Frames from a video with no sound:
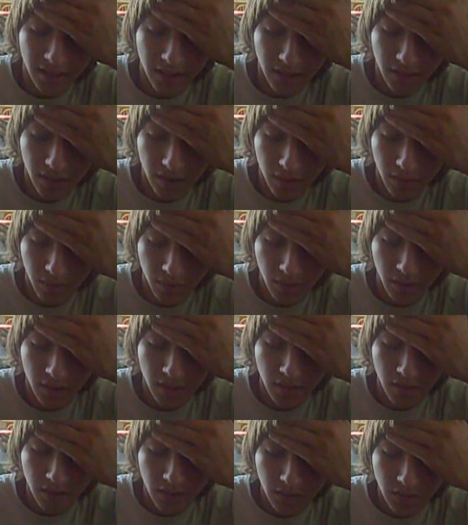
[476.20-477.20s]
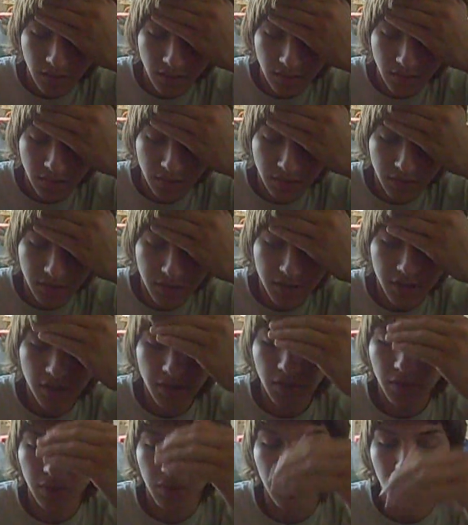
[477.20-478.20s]
know,
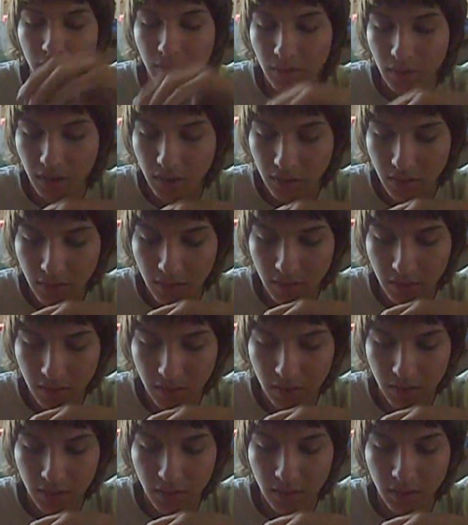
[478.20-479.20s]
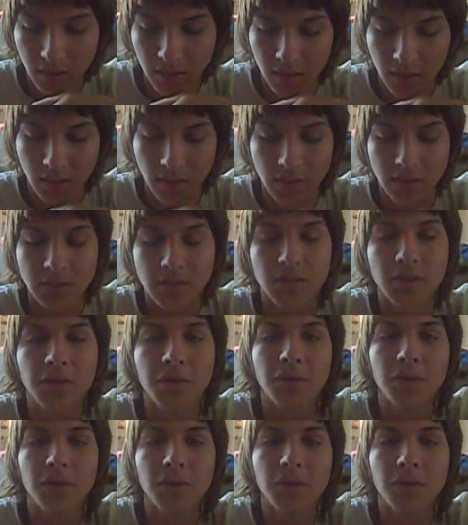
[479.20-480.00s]
do to, you know... Is